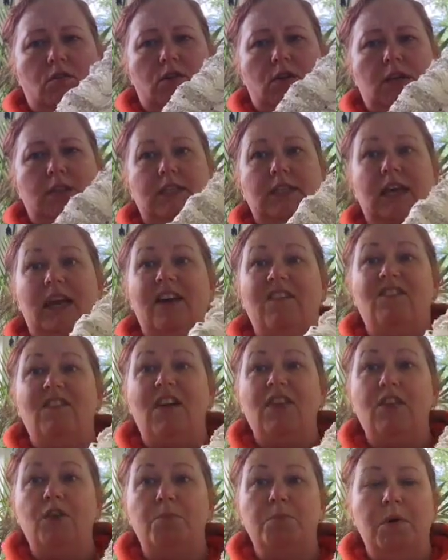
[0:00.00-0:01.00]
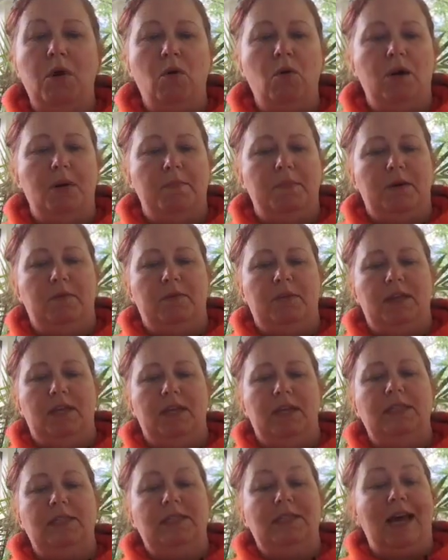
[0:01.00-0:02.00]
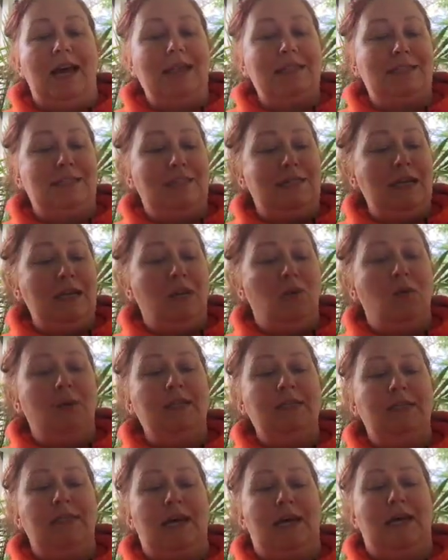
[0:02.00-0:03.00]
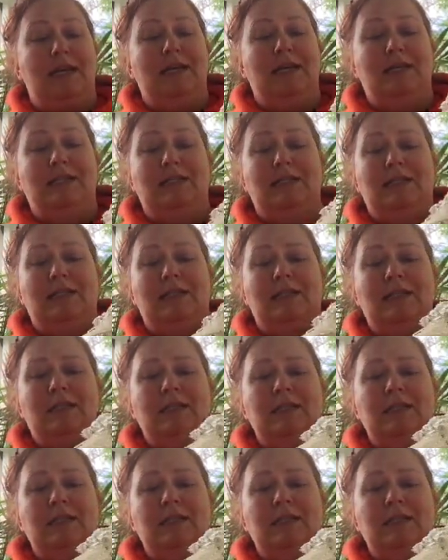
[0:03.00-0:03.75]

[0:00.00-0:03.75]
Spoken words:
It's like a feather boa, but it's got sequins on it.